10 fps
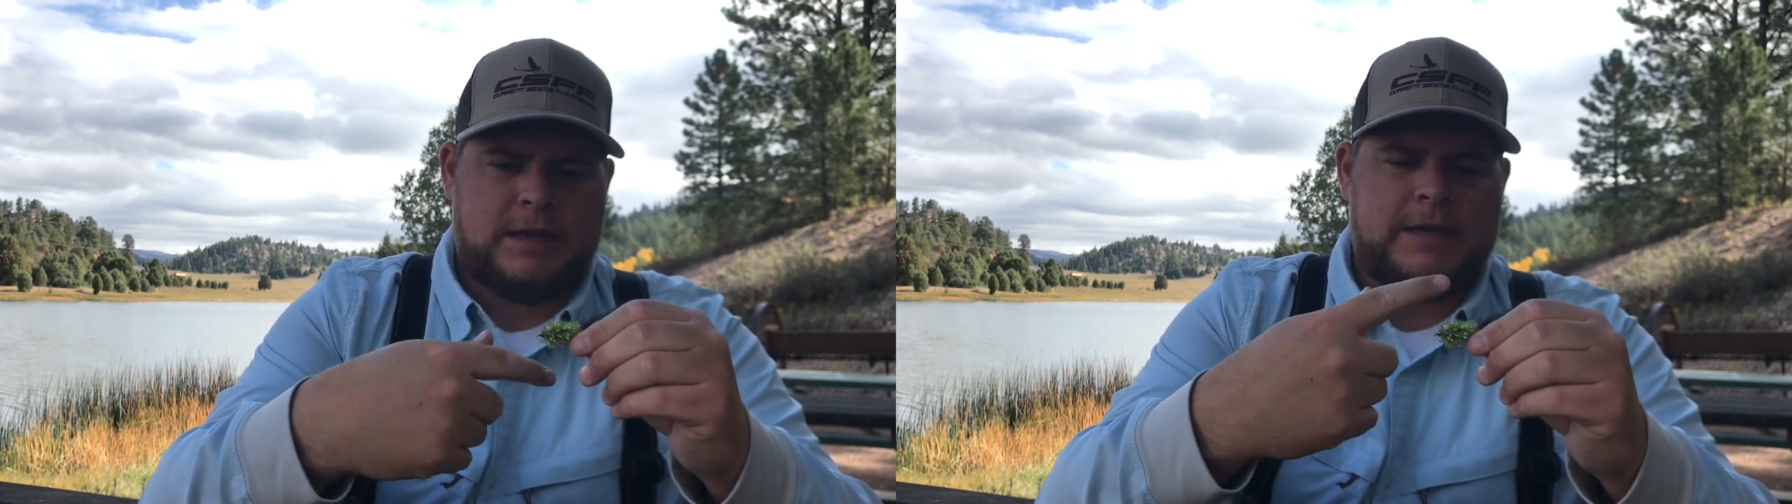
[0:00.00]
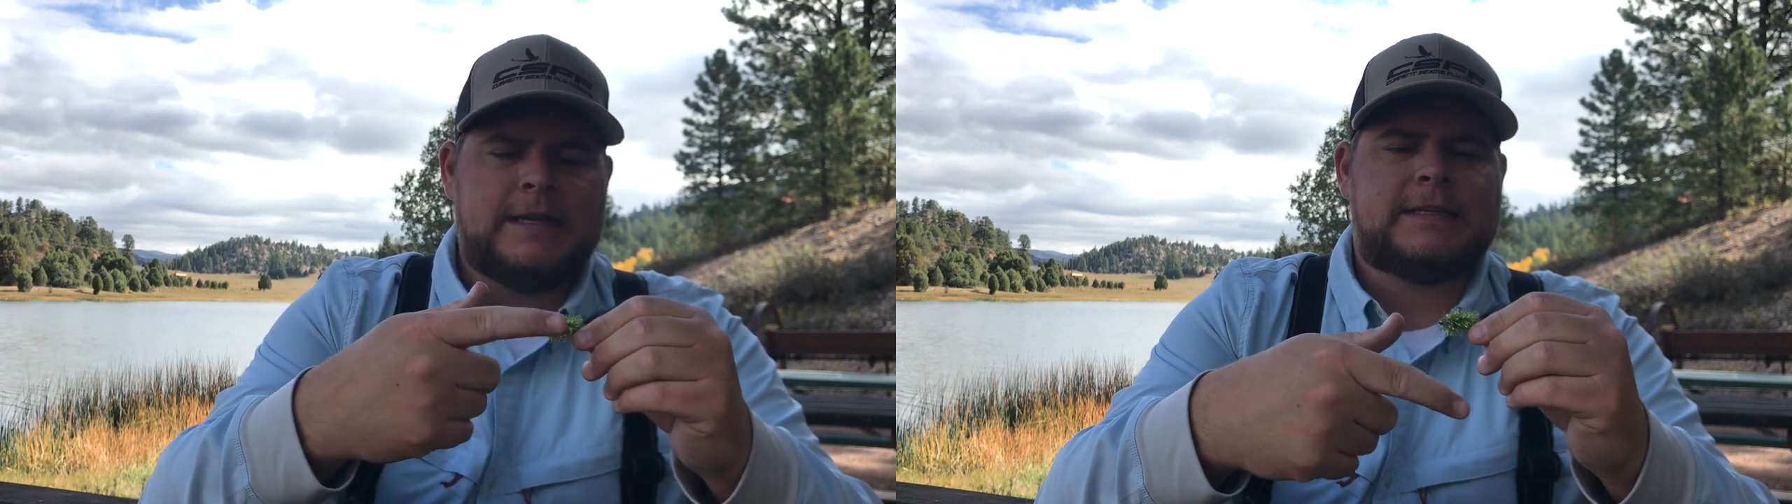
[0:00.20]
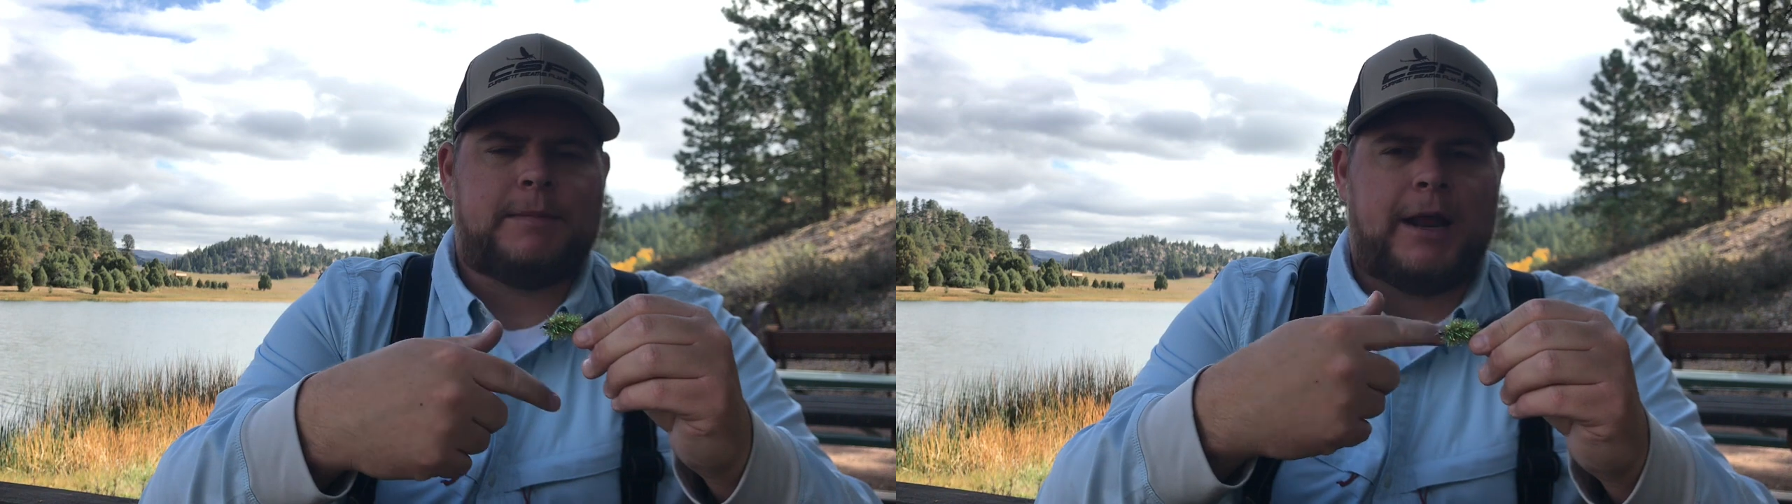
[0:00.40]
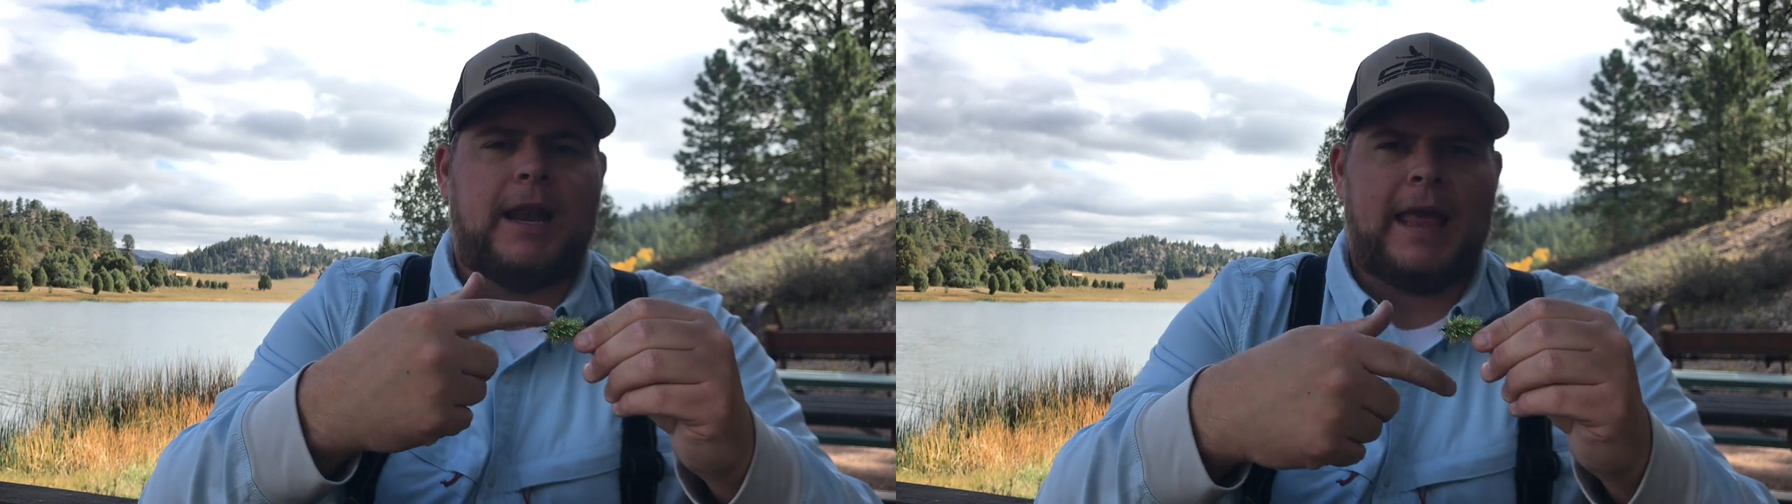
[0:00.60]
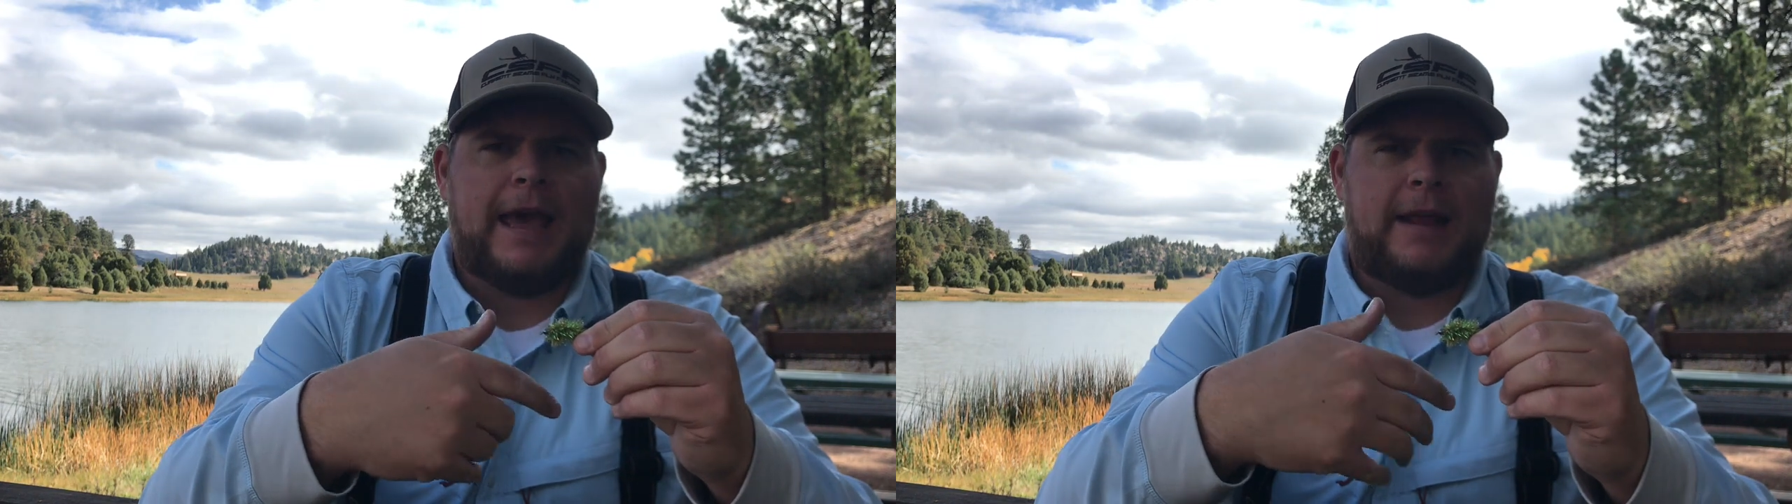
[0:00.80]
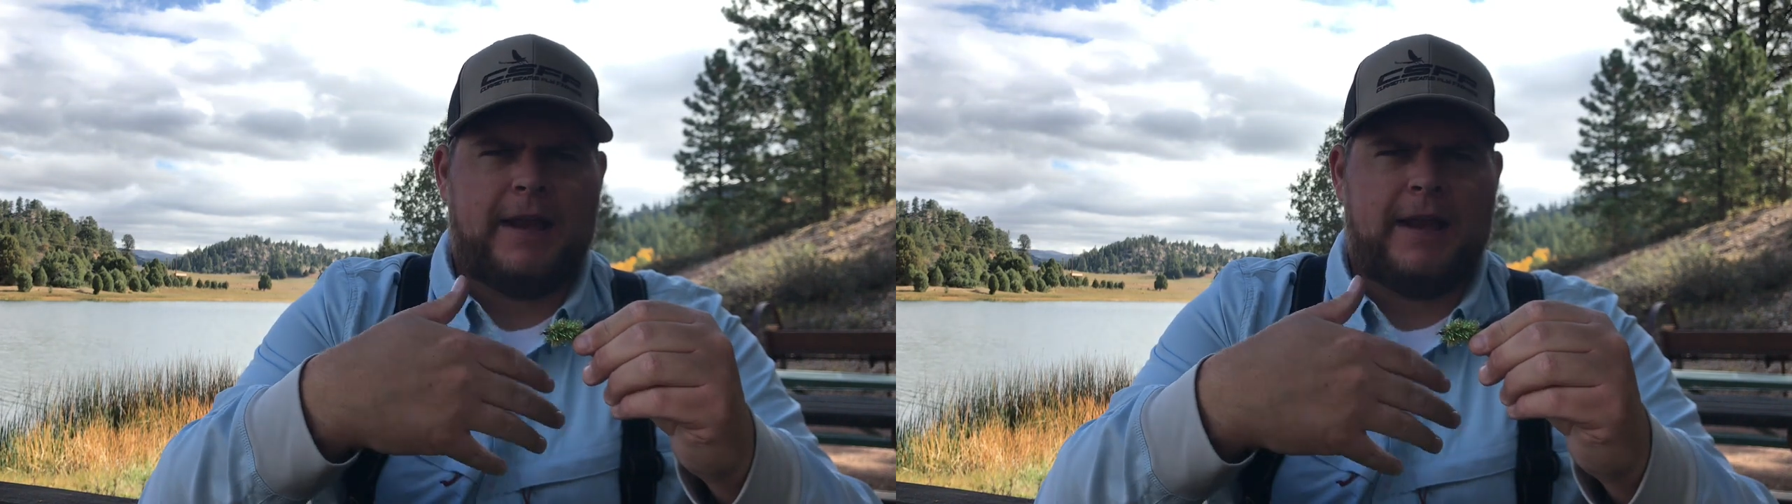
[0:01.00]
a decent amount of lead.